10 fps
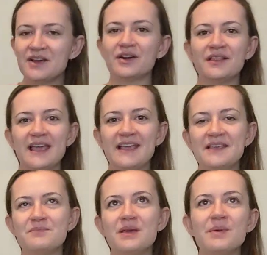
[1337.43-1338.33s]
Or like
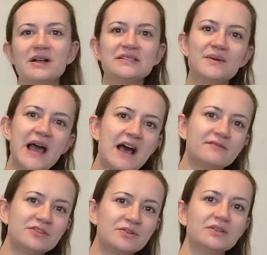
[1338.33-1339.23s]
maybe I'll do
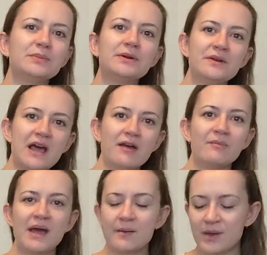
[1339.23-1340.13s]
half shoulder mode, half
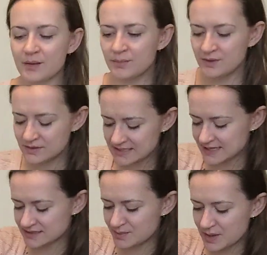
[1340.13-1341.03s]
backpack mode,
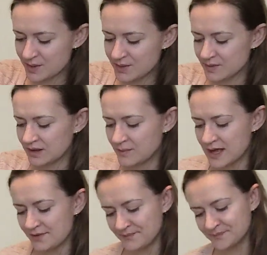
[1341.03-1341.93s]
test both really
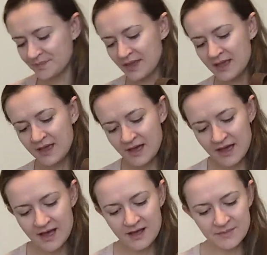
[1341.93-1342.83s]
well.
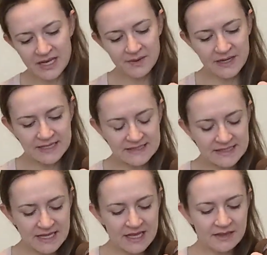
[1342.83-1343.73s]
Anyways,
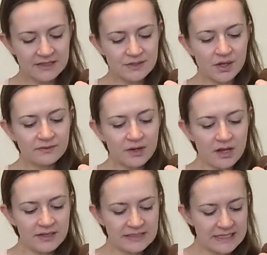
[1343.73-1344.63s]
let's go over
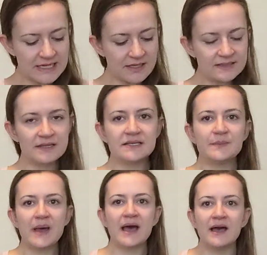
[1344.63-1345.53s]
all the details of this
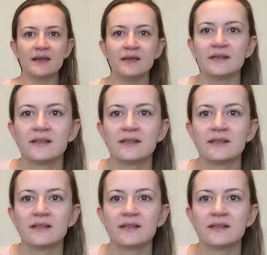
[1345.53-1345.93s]
bag.